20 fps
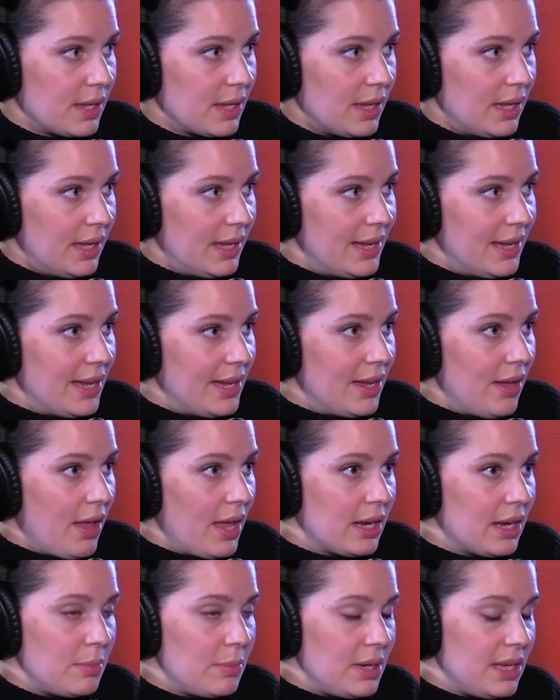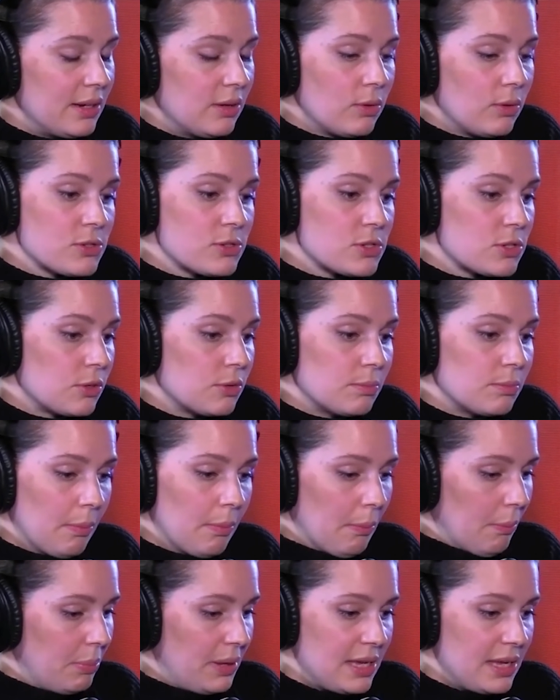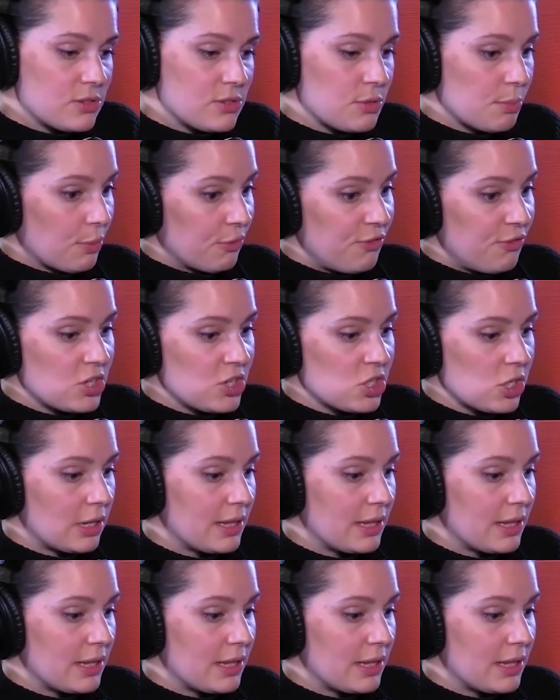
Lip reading: And I mean, also being superficial,